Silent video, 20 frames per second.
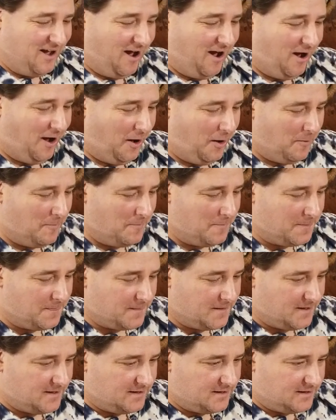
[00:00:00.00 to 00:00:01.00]
um,
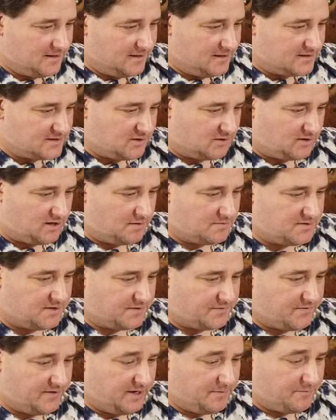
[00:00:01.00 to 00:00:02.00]
So it comes
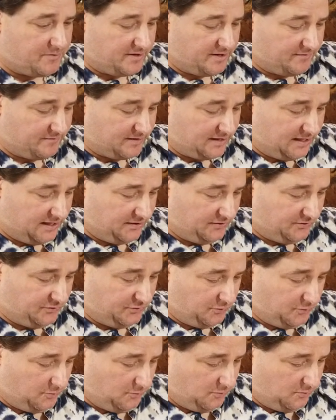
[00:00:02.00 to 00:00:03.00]
with three D printing related
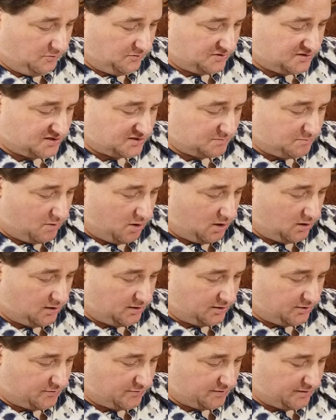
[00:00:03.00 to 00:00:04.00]
tools,
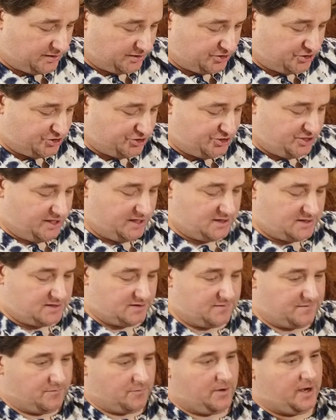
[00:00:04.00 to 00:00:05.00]
small acrylic
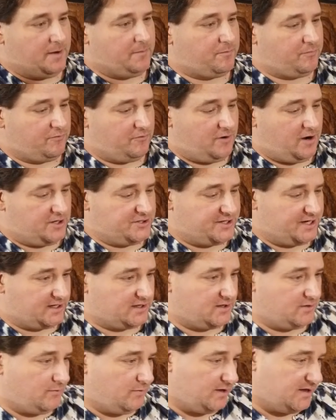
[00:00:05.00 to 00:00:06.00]
sheets for a
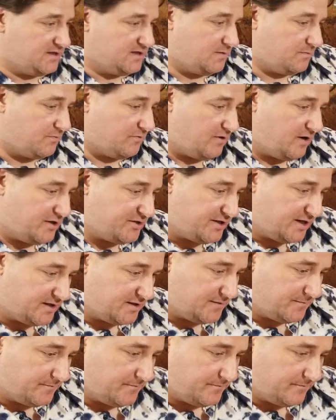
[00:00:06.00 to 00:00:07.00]
project. What is the
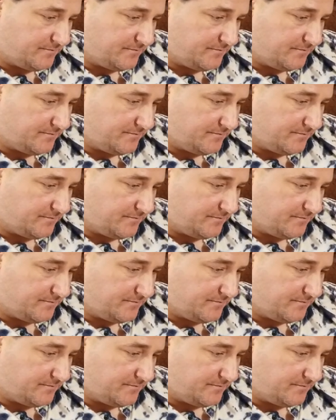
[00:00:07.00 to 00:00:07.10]
project?